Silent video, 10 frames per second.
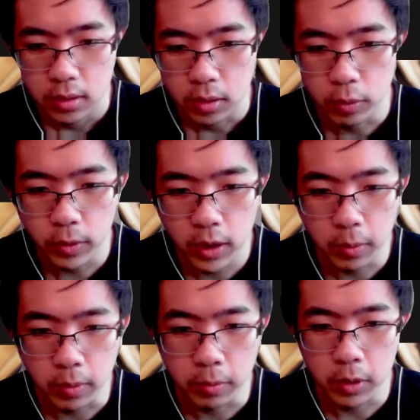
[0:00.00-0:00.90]
Hopefully
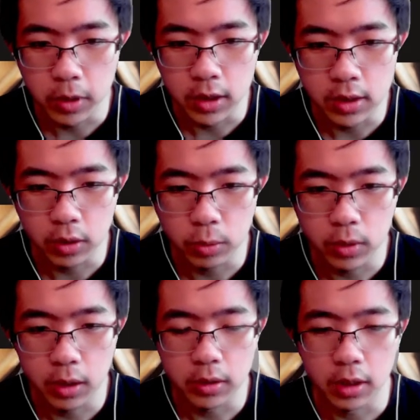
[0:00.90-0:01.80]
it's not too
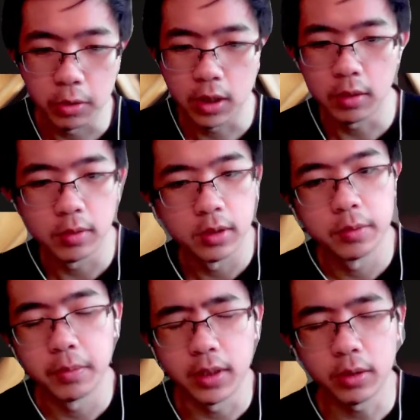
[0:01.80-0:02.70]
loud that it'll cover.
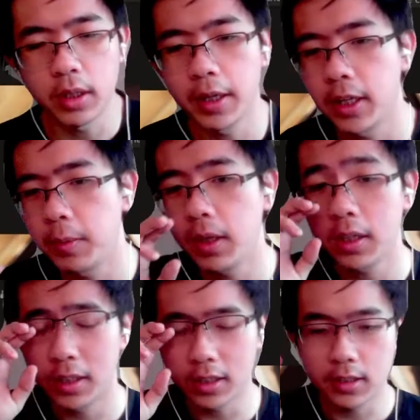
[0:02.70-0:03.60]
But okay, anyway,
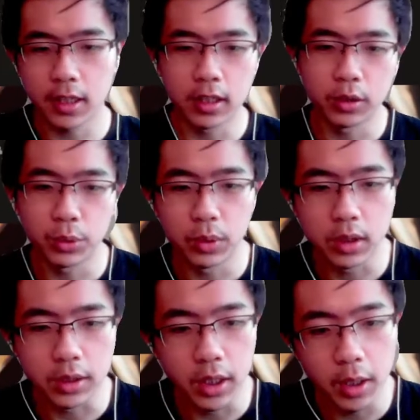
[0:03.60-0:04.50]
let's get into the
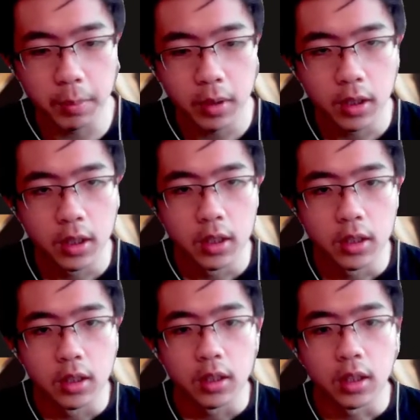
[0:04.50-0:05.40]
game.
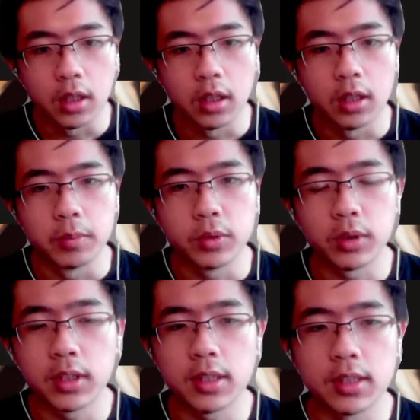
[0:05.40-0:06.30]
So
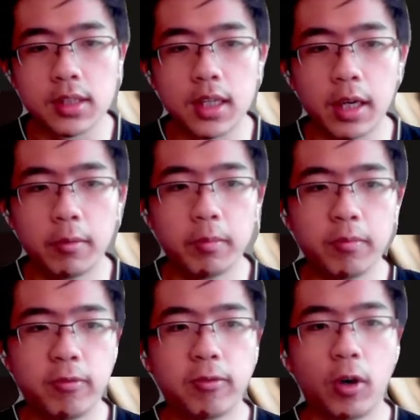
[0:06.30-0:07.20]
this is game
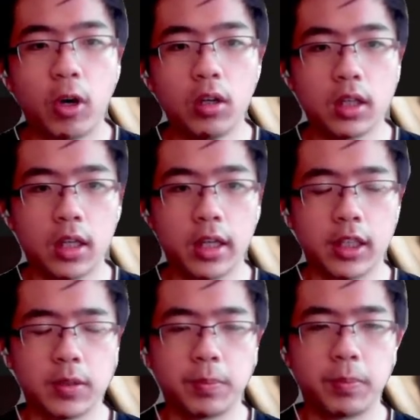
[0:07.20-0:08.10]
4. At
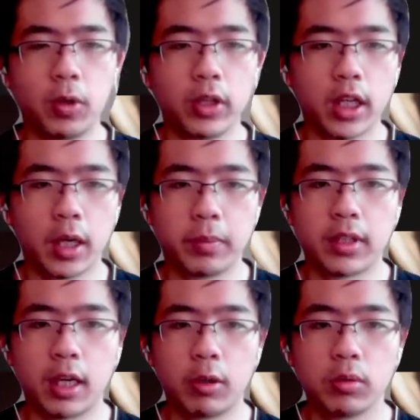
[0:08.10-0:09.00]
this point I'm
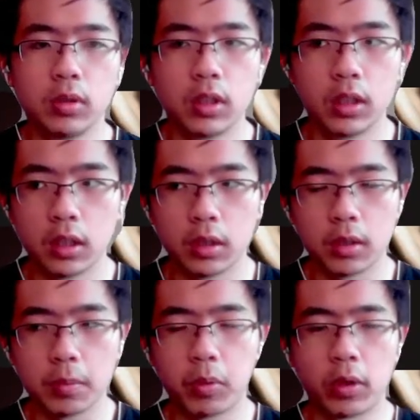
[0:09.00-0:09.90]
down
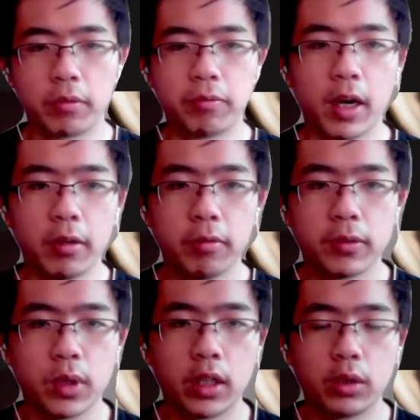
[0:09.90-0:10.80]
0.5,
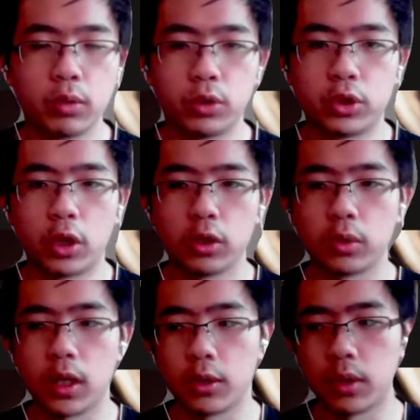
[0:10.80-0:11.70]
so I need to draw to
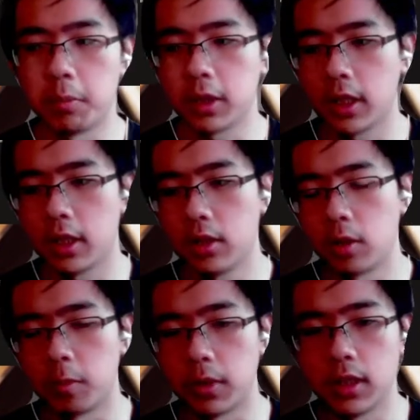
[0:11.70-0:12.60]
get into Armageddon
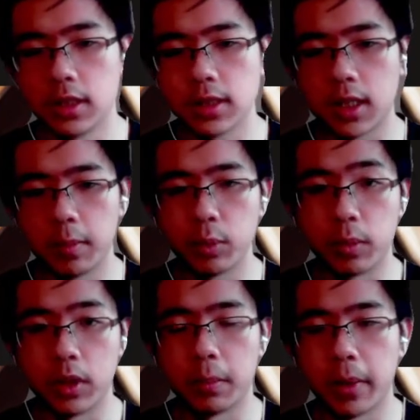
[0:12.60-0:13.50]
or win this game to
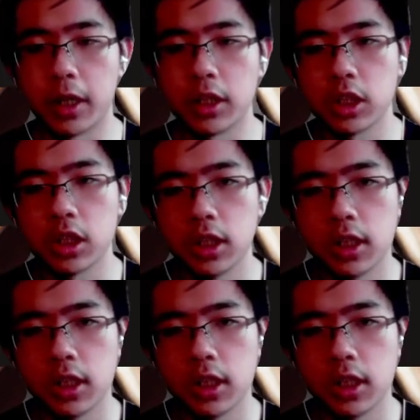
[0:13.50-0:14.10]
win the match.